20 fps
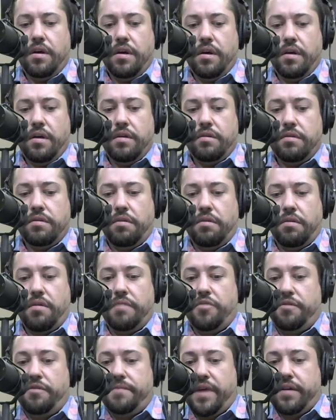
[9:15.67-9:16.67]
so I
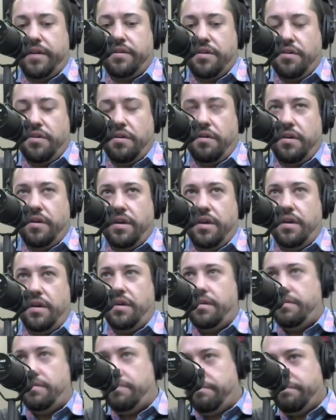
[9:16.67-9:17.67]
moved back to
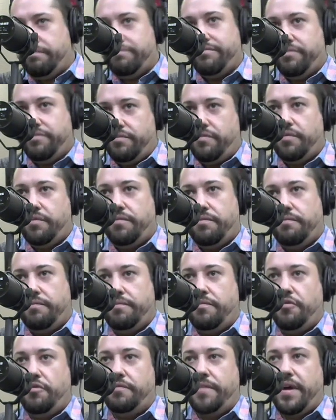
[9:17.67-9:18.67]
Cherokee,
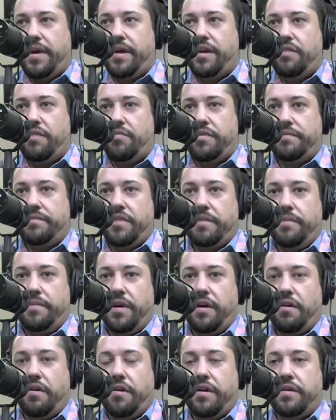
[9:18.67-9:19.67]
moved back in with my
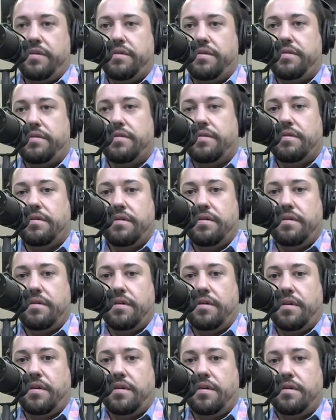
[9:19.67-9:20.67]
parents,
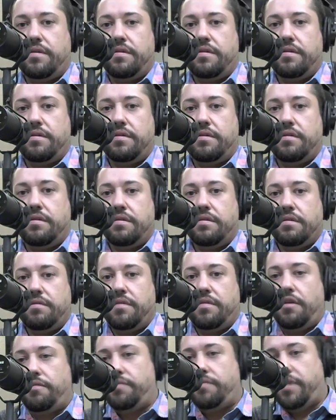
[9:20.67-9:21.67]
and
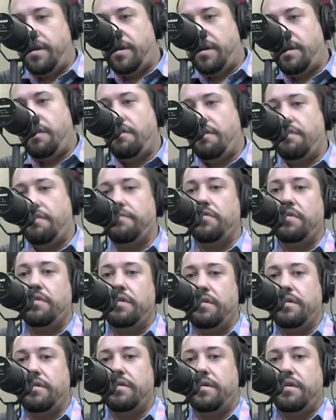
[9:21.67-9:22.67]
helped take care of her.
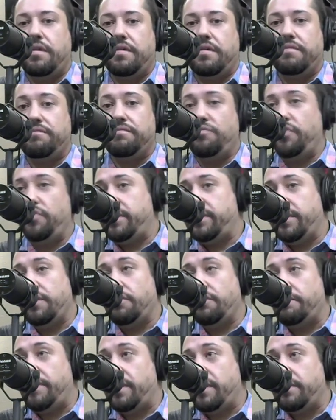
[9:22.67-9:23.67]
Went to get her
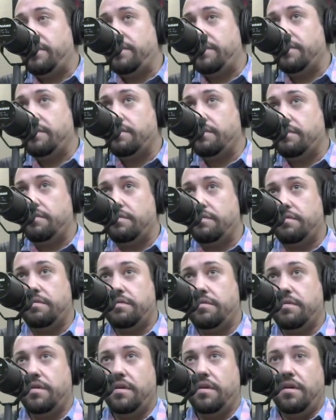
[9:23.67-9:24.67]
medicines,
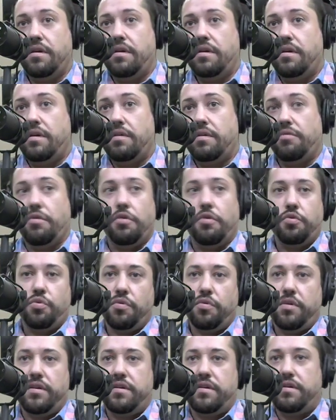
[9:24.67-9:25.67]

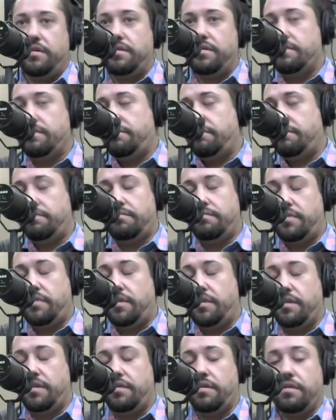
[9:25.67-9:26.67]
groceries,
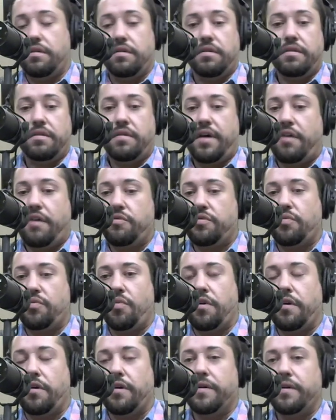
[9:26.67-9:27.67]
did the housework.